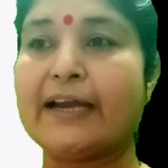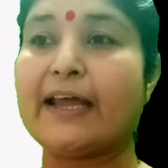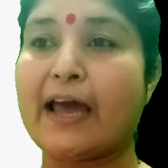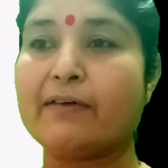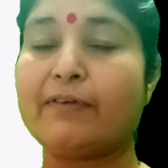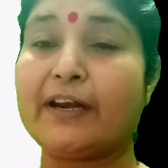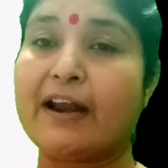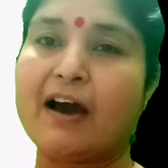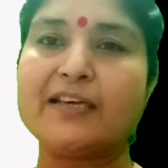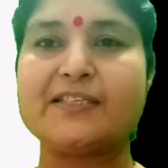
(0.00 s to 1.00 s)
and have a
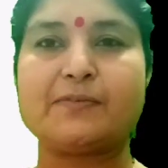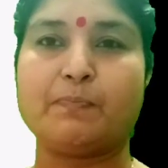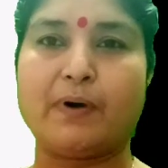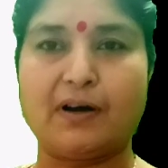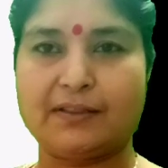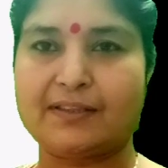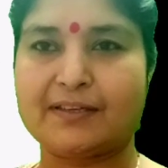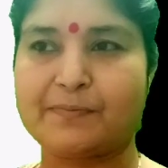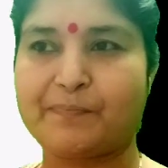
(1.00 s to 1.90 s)
nice bath.